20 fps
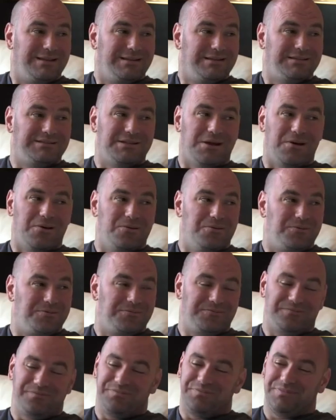So
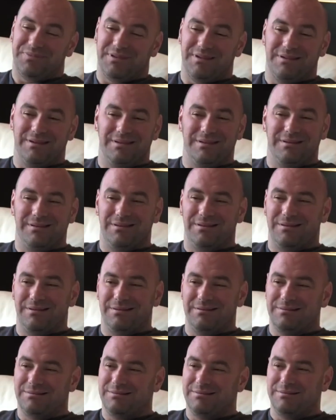
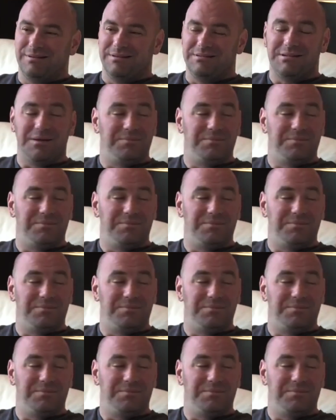it's